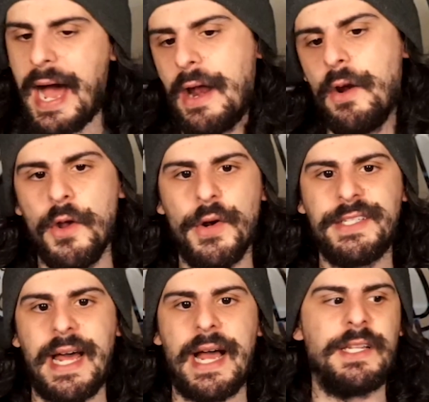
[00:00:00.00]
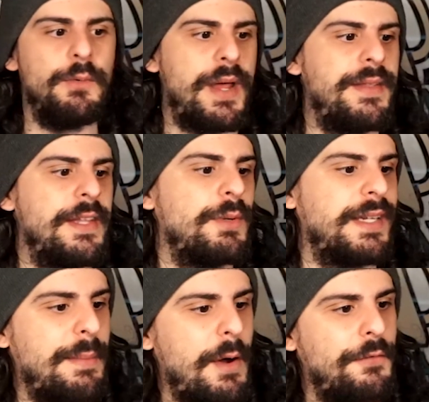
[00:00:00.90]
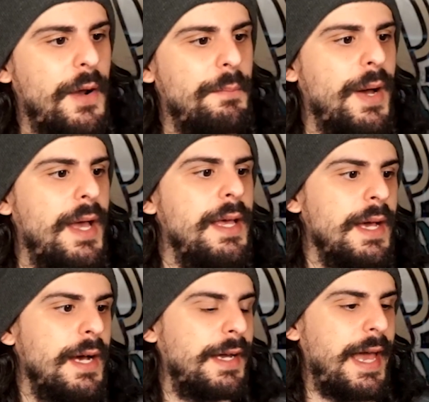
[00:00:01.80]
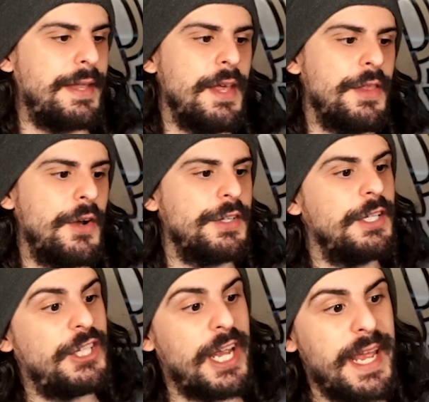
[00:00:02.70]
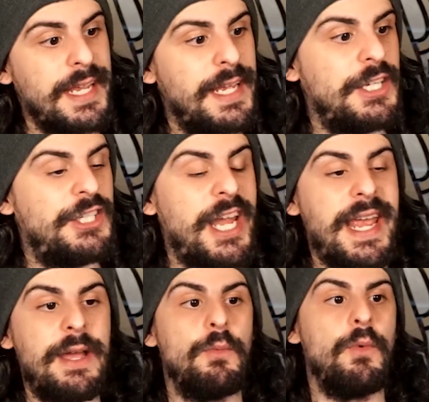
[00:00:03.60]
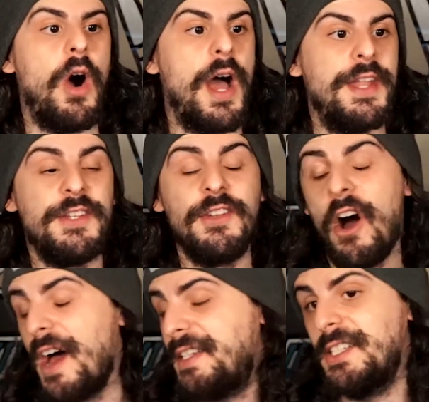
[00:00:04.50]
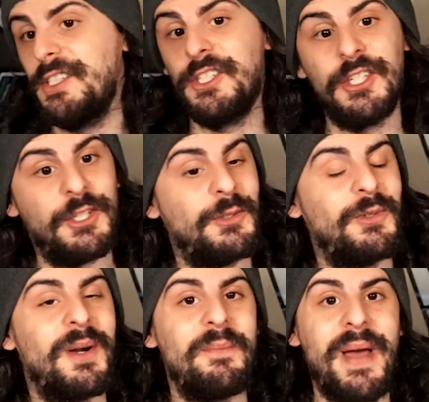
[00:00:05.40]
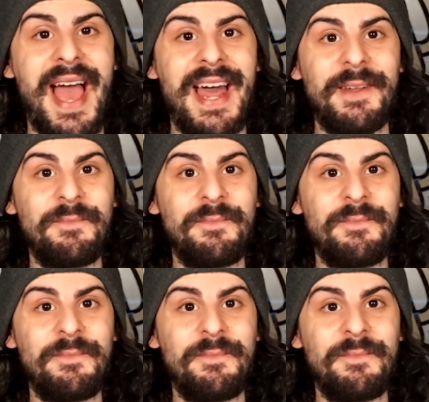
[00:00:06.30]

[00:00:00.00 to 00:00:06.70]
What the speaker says: I don't know exactly when this one came out from, but again, there's a JJ Watt. Not too bad.